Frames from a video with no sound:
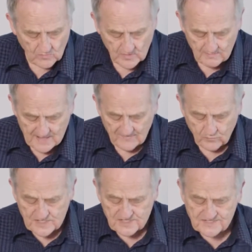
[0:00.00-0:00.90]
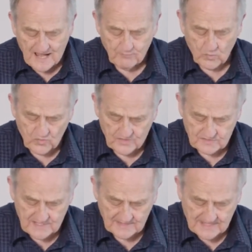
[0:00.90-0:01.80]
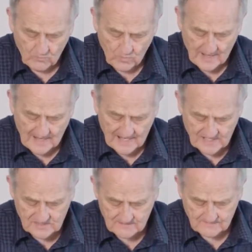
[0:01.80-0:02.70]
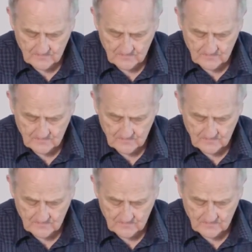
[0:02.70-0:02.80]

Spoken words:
What about if we take that 1 out,